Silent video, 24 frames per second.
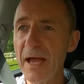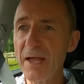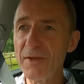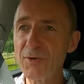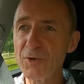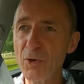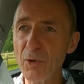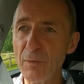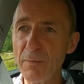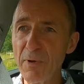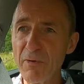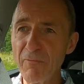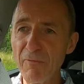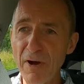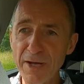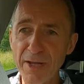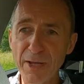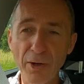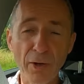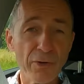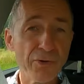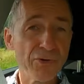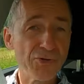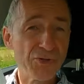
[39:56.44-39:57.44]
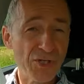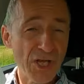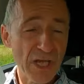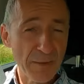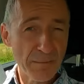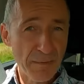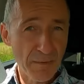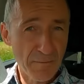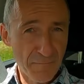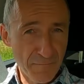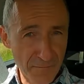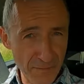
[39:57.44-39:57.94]
and you'll be running on
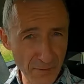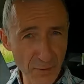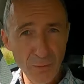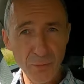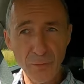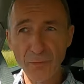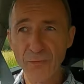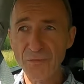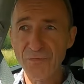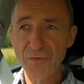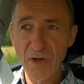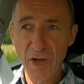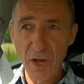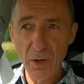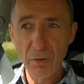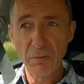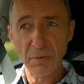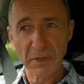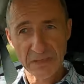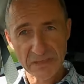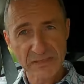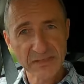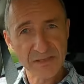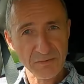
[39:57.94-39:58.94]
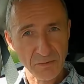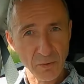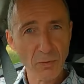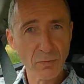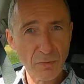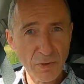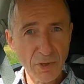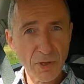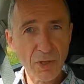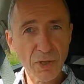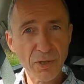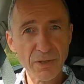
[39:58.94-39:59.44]
cheaper fuel, so it's
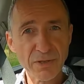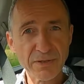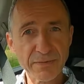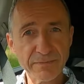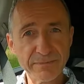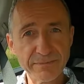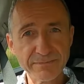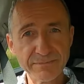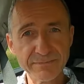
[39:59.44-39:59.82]
all good